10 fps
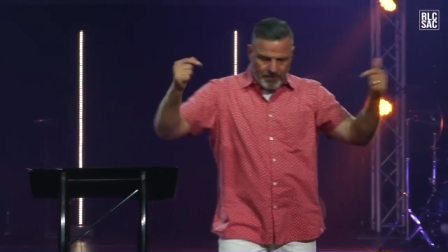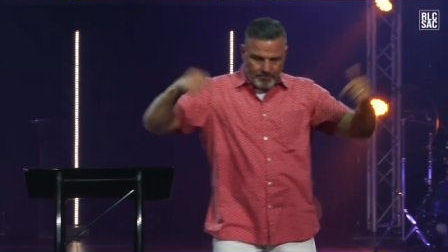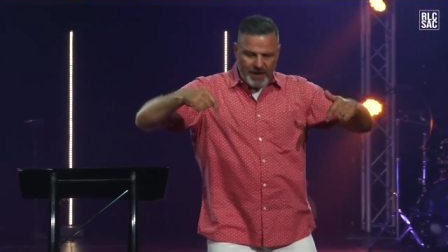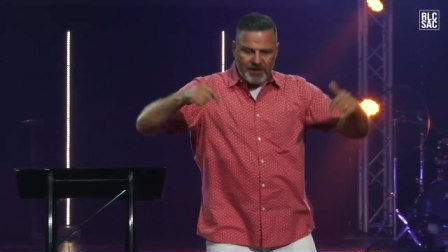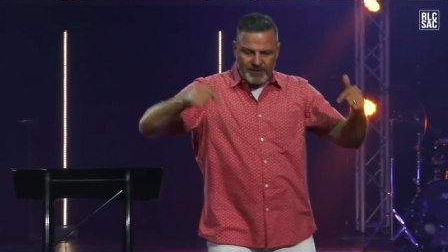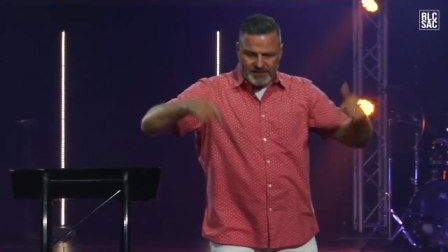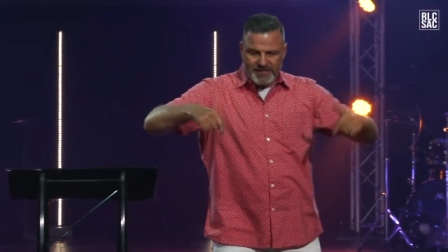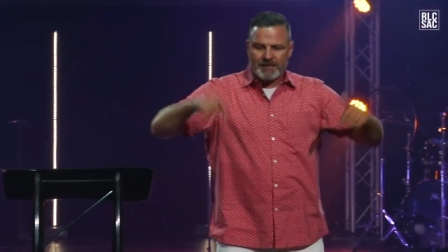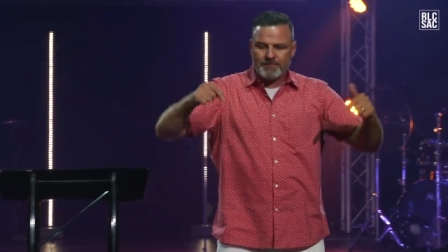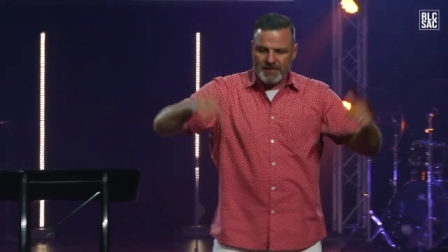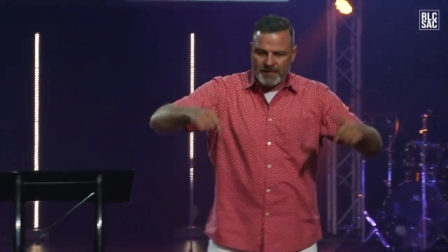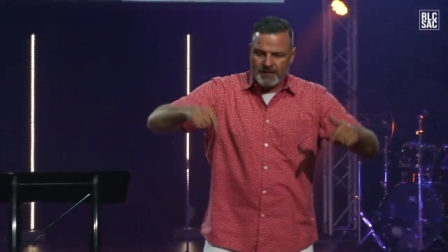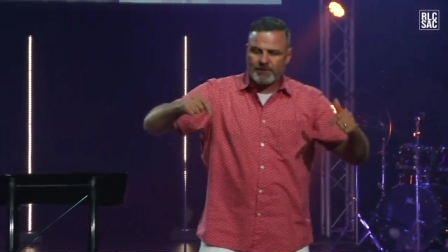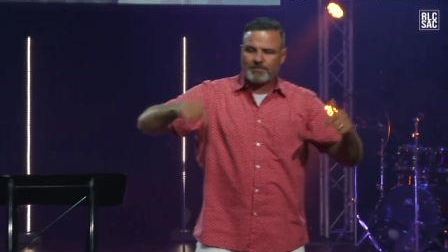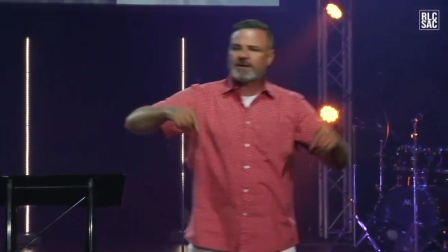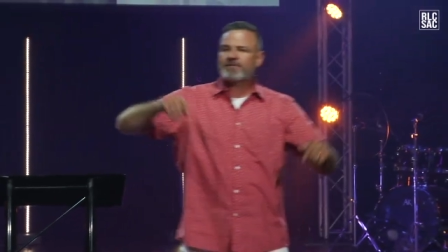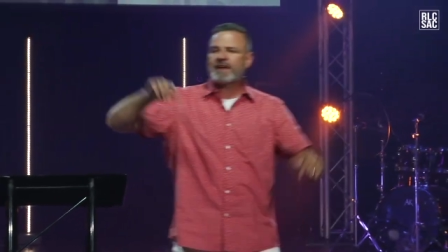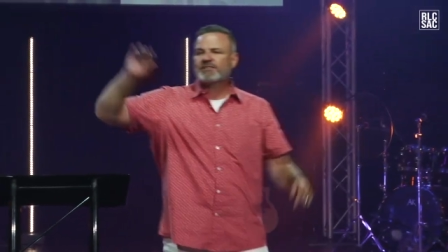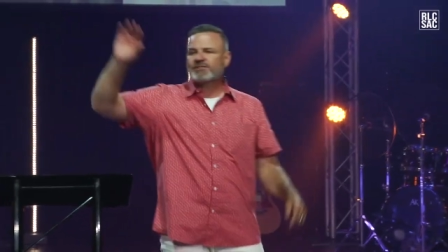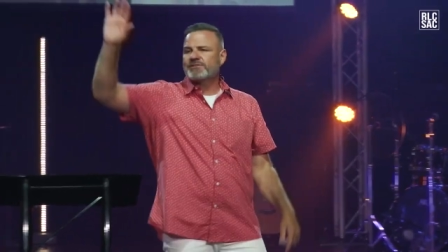The better is gonna begin with me. If
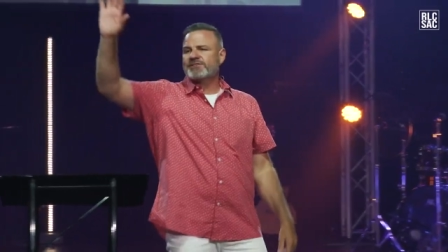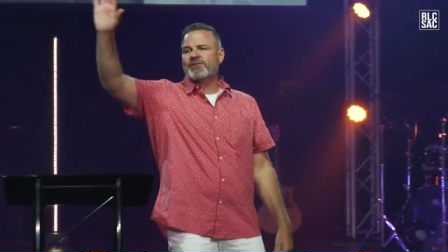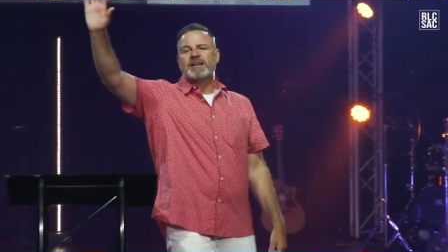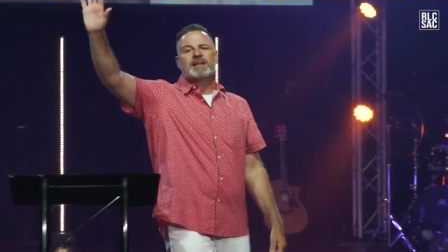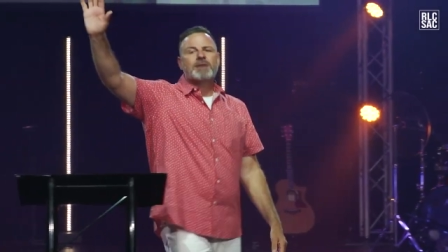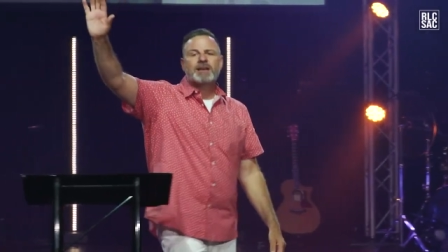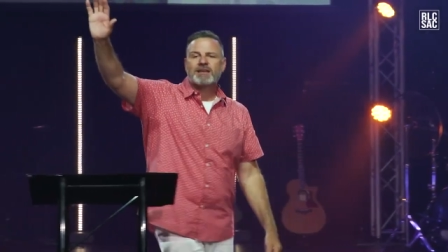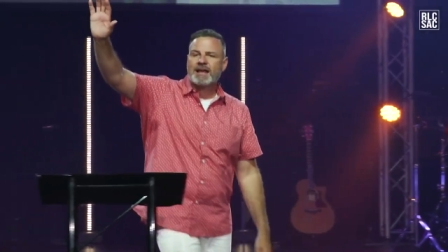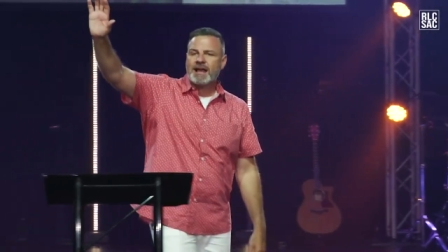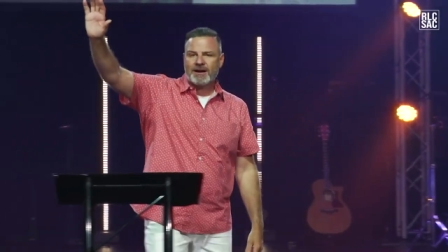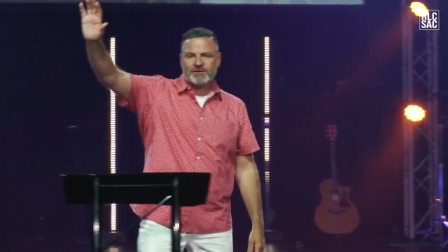that's you, is there anybody in the